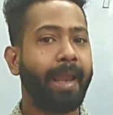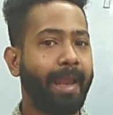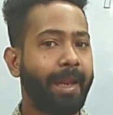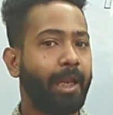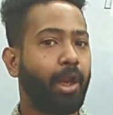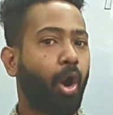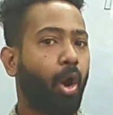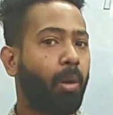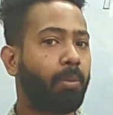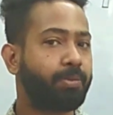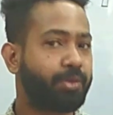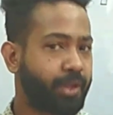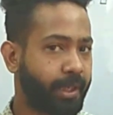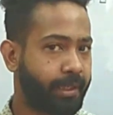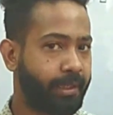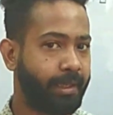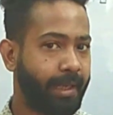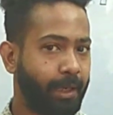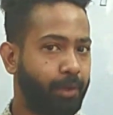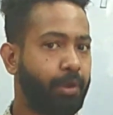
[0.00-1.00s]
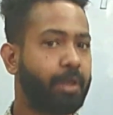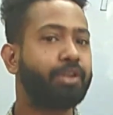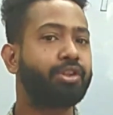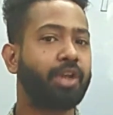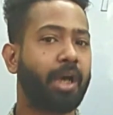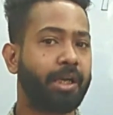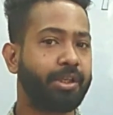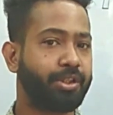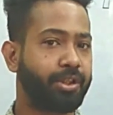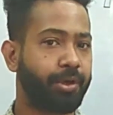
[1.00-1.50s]
and the object that you are
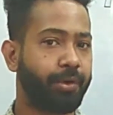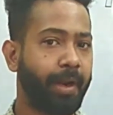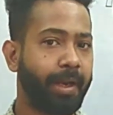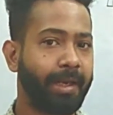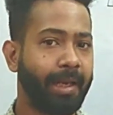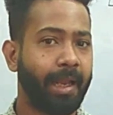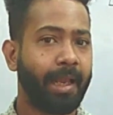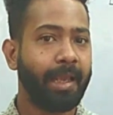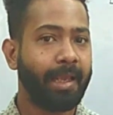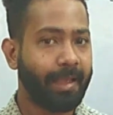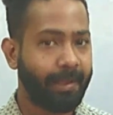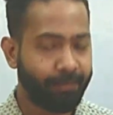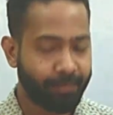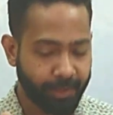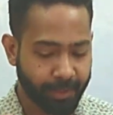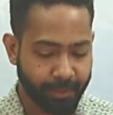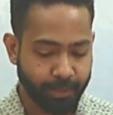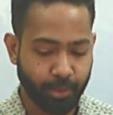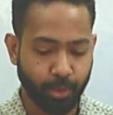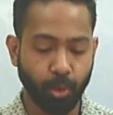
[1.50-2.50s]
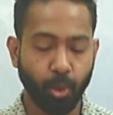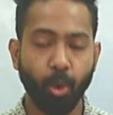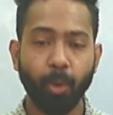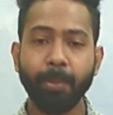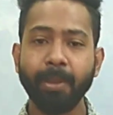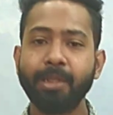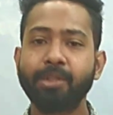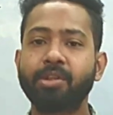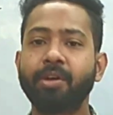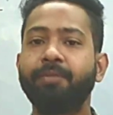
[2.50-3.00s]
charging, right? If there is
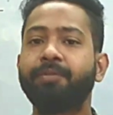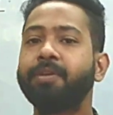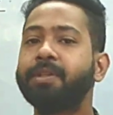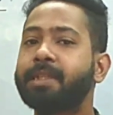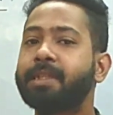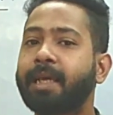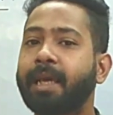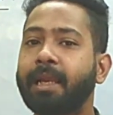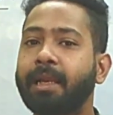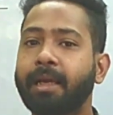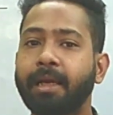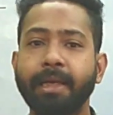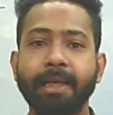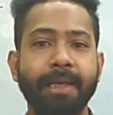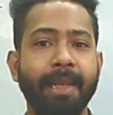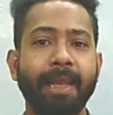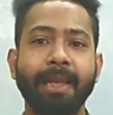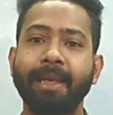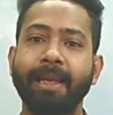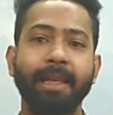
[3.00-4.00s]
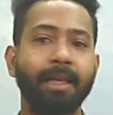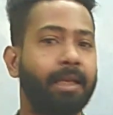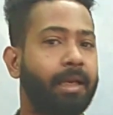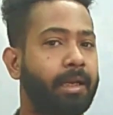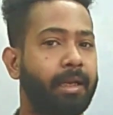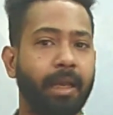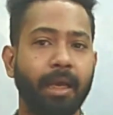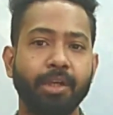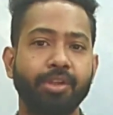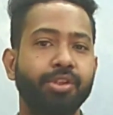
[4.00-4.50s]
no means of physical contact, then
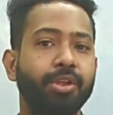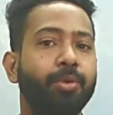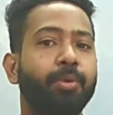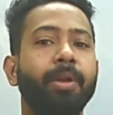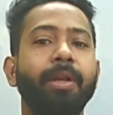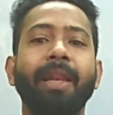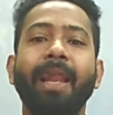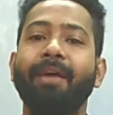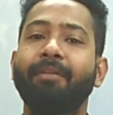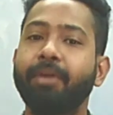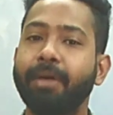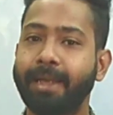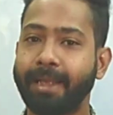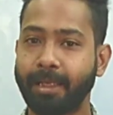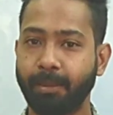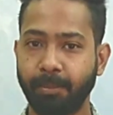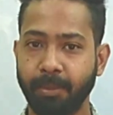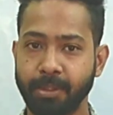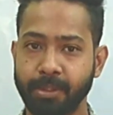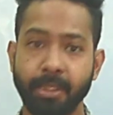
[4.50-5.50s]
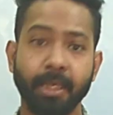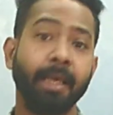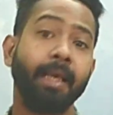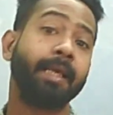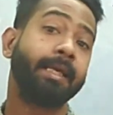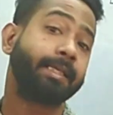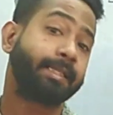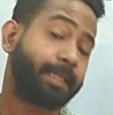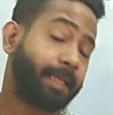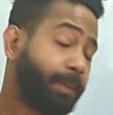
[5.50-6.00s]
conduction would never take place.
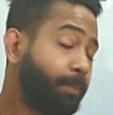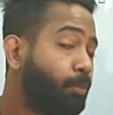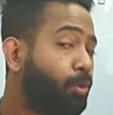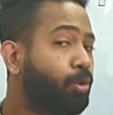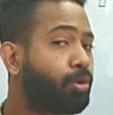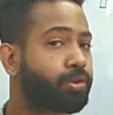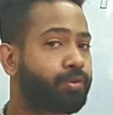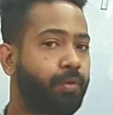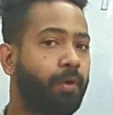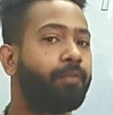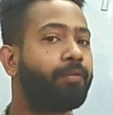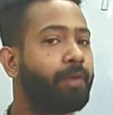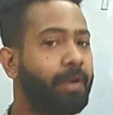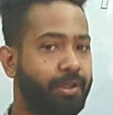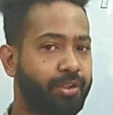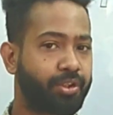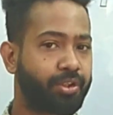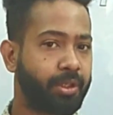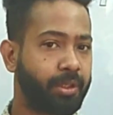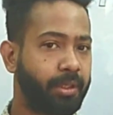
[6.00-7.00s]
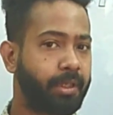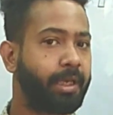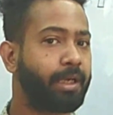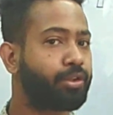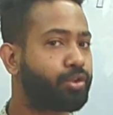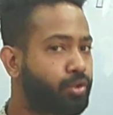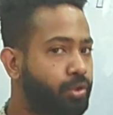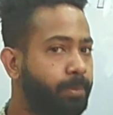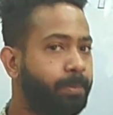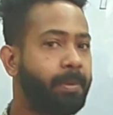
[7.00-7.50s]
Same goes for friction. There
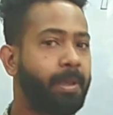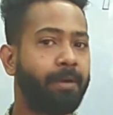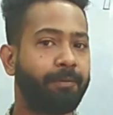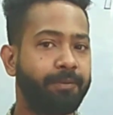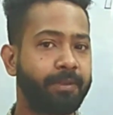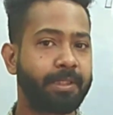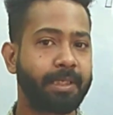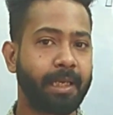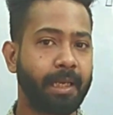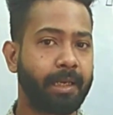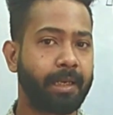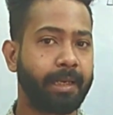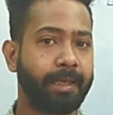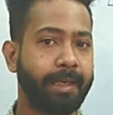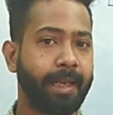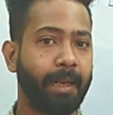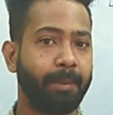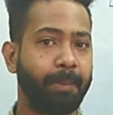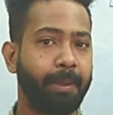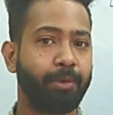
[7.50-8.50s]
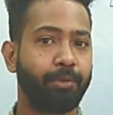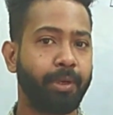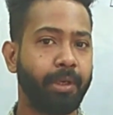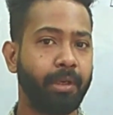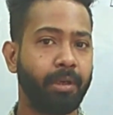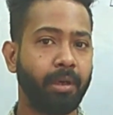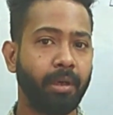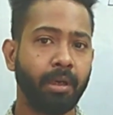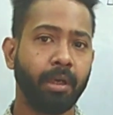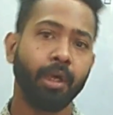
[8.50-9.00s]
should be a physical contact
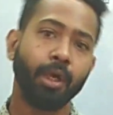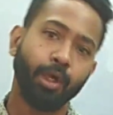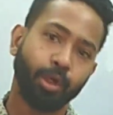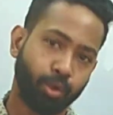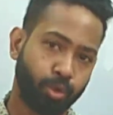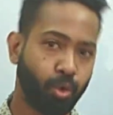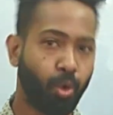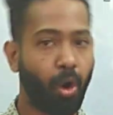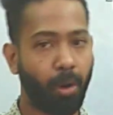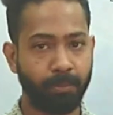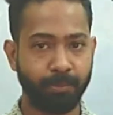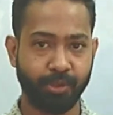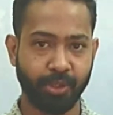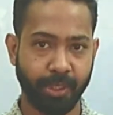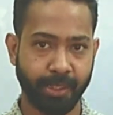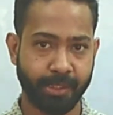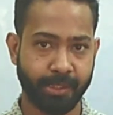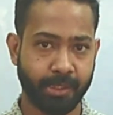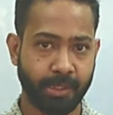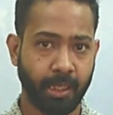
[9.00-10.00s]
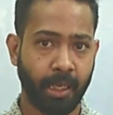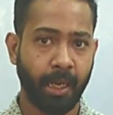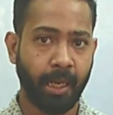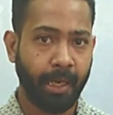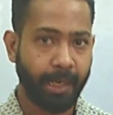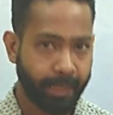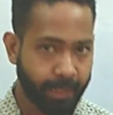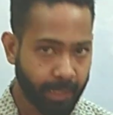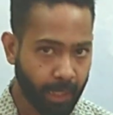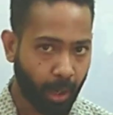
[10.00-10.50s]
between the two objects.
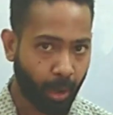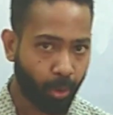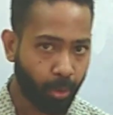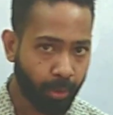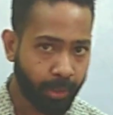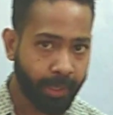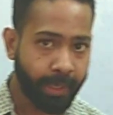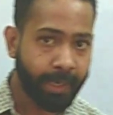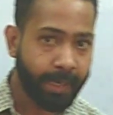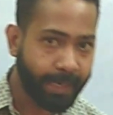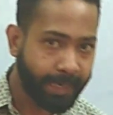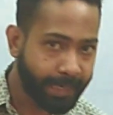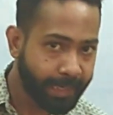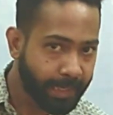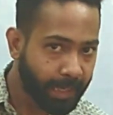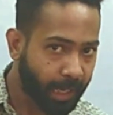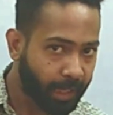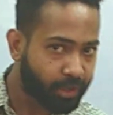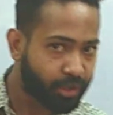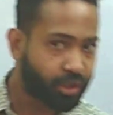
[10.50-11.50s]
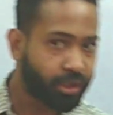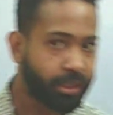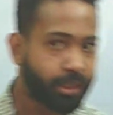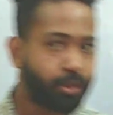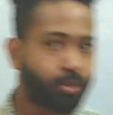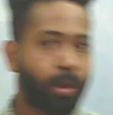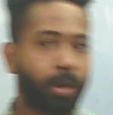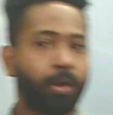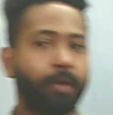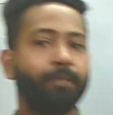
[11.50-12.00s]
Now, induction
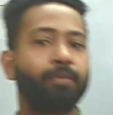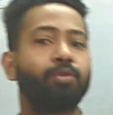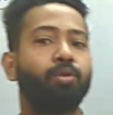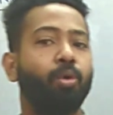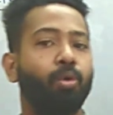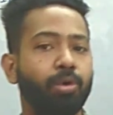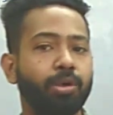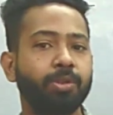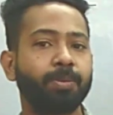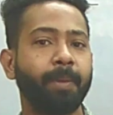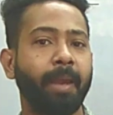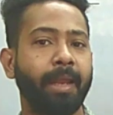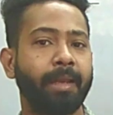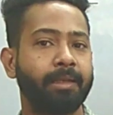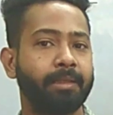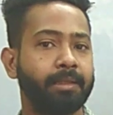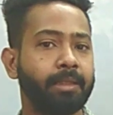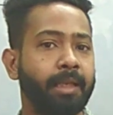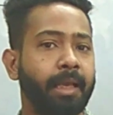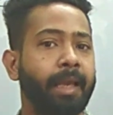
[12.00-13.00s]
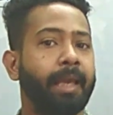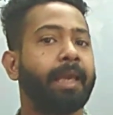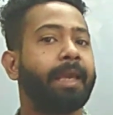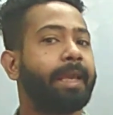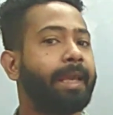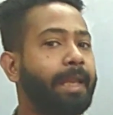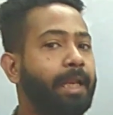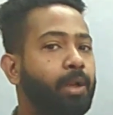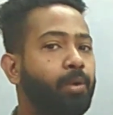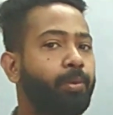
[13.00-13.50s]
is one of those methods
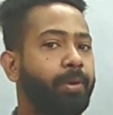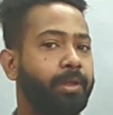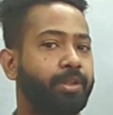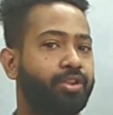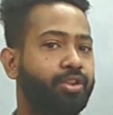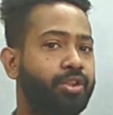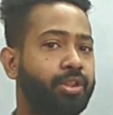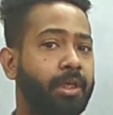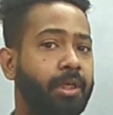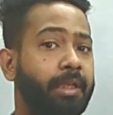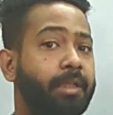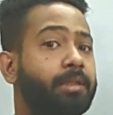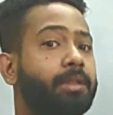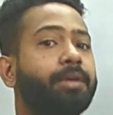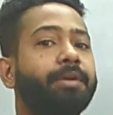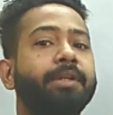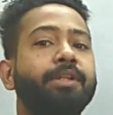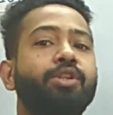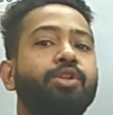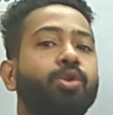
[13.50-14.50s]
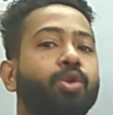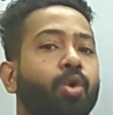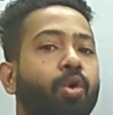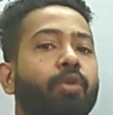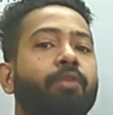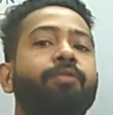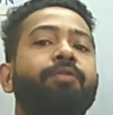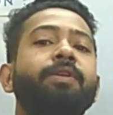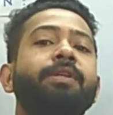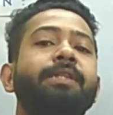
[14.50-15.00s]
in which there is
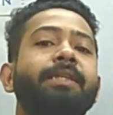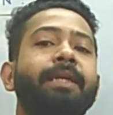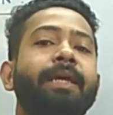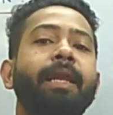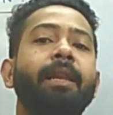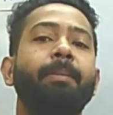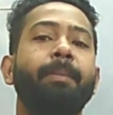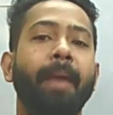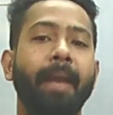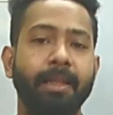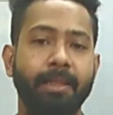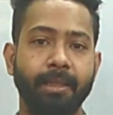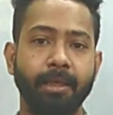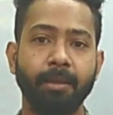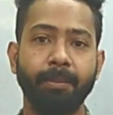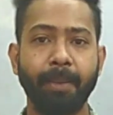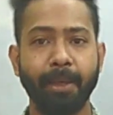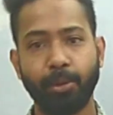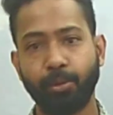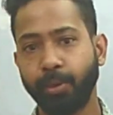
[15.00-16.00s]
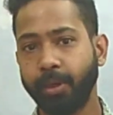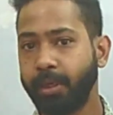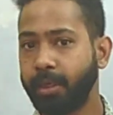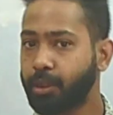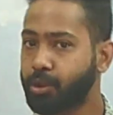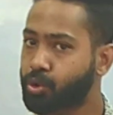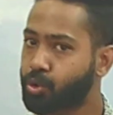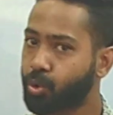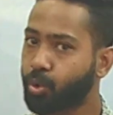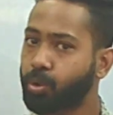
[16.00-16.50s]
no physical method between
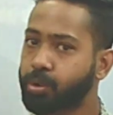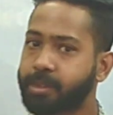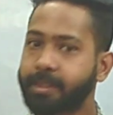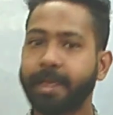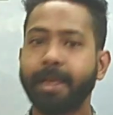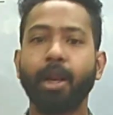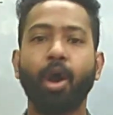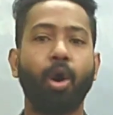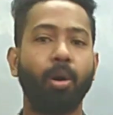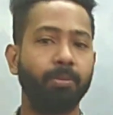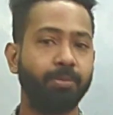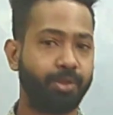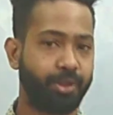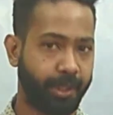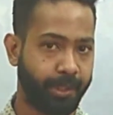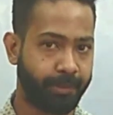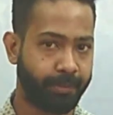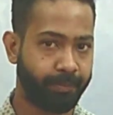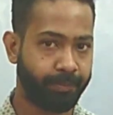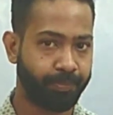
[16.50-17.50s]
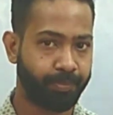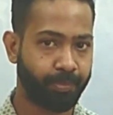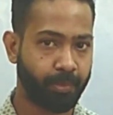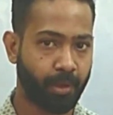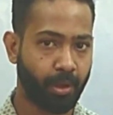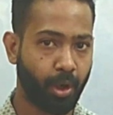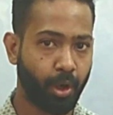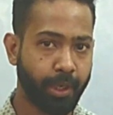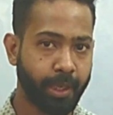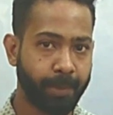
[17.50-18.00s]
the source and the object.
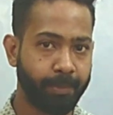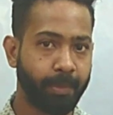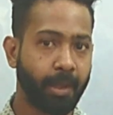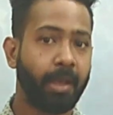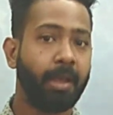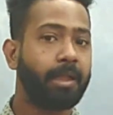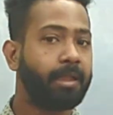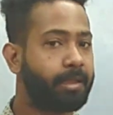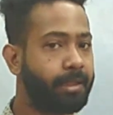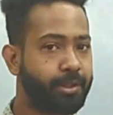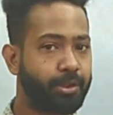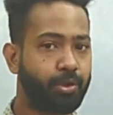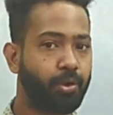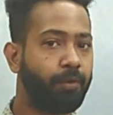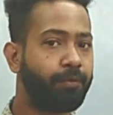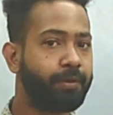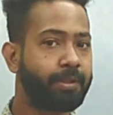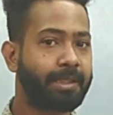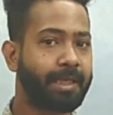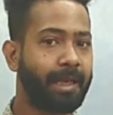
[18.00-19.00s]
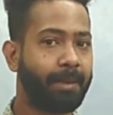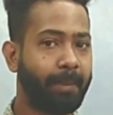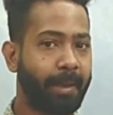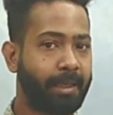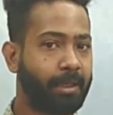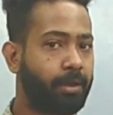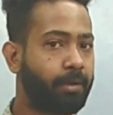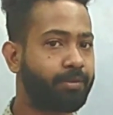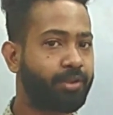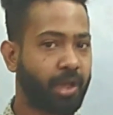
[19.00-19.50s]
Okay, there is no physical
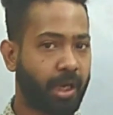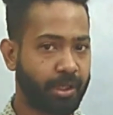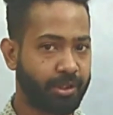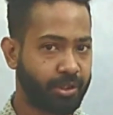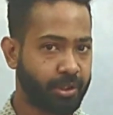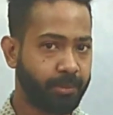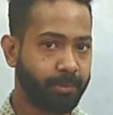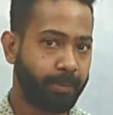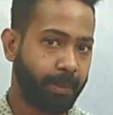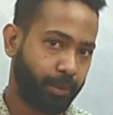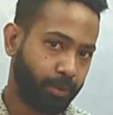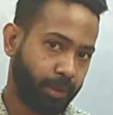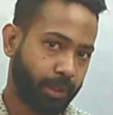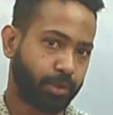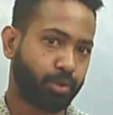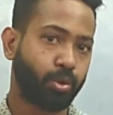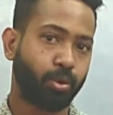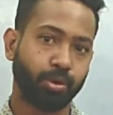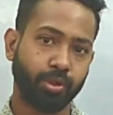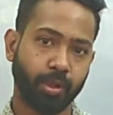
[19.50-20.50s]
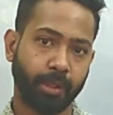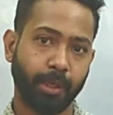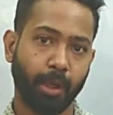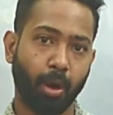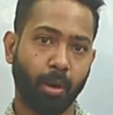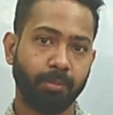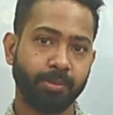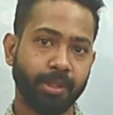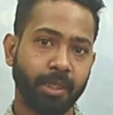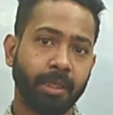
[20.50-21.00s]
method of charging between the source and the
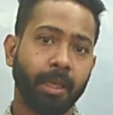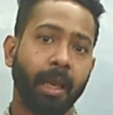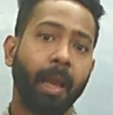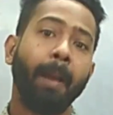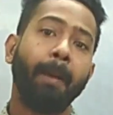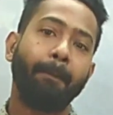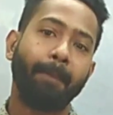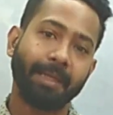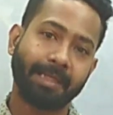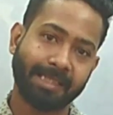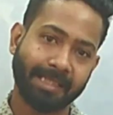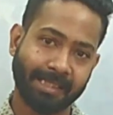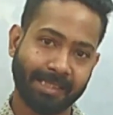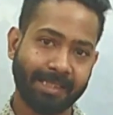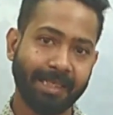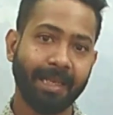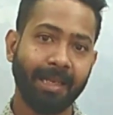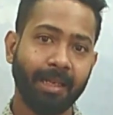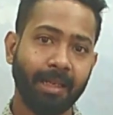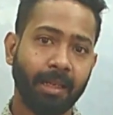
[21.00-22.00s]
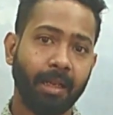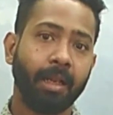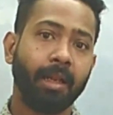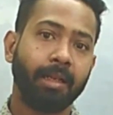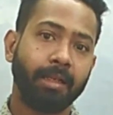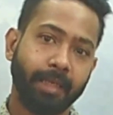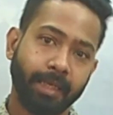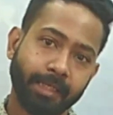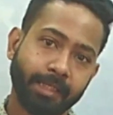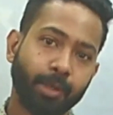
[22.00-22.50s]
object, but still
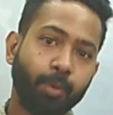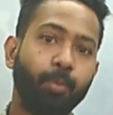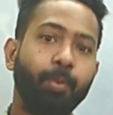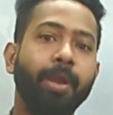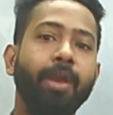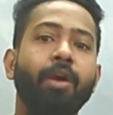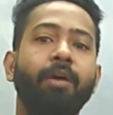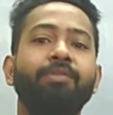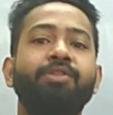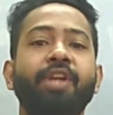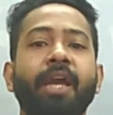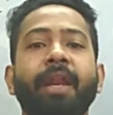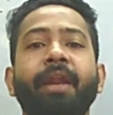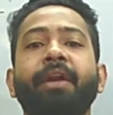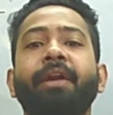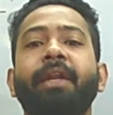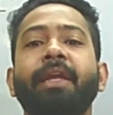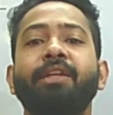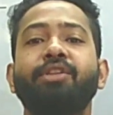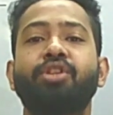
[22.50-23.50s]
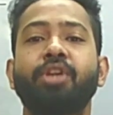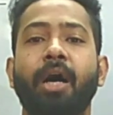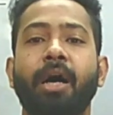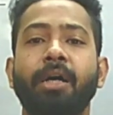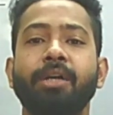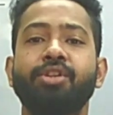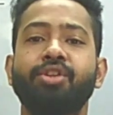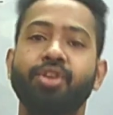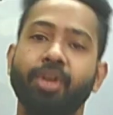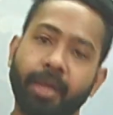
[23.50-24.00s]
there is a way of generating
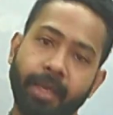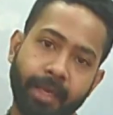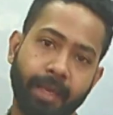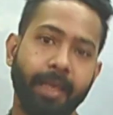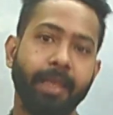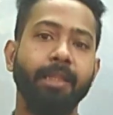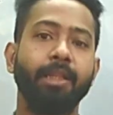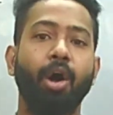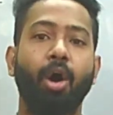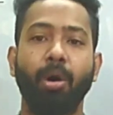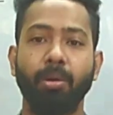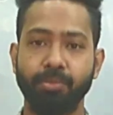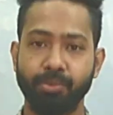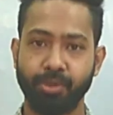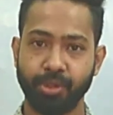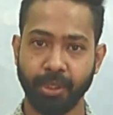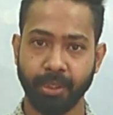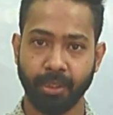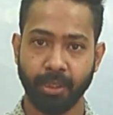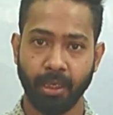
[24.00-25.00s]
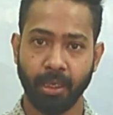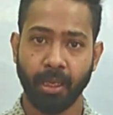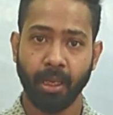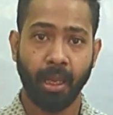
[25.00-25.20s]
charge in the object.